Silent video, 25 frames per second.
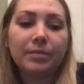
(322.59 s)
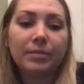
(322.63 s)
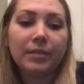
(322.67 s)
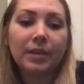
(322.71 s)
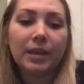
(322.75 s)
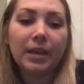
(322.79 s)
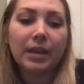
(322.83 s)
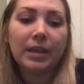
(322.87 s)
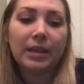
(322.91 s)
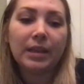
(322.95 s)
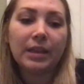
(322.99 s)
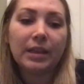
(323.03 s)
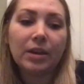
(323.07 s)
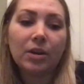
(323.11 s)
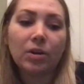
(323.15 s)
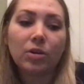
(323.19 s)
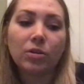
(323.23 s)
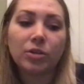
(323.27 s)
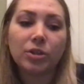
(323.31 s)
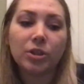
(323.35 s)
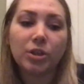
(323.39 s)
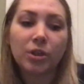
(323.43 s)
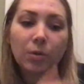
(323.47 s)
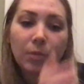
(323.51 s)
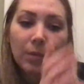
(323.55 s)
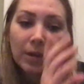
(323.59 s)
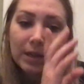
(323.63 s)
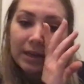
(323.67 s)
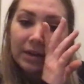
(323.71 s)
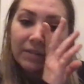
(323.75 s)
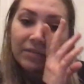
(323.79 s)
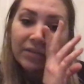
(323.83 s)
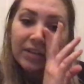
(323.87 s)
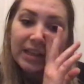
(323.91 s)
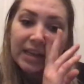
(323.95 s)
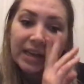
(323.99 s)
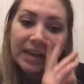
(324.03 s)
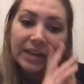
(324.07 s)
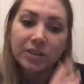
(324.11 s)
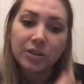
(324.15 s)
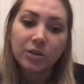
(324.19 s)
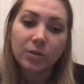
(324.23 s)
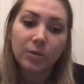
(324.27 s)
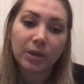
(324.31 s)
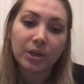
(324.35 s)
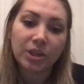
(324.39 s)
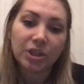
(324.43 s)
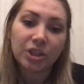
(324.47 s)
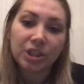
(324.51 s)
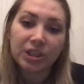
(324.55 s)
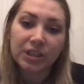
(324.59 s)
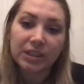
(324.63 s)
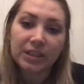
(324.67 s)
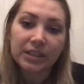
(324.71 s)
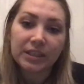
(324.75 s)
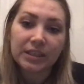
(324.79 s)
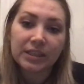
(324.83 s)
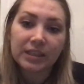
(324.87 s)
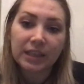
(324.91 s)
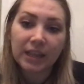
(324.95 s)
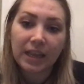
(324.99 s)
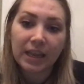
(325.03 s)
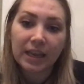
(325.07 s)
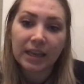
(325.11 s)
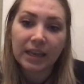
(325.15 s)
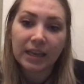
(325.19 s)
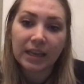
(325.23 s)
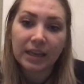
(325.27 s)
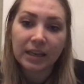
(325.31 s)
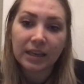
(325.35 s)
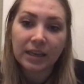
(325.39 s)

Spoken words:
And then also whenever they ask questions like,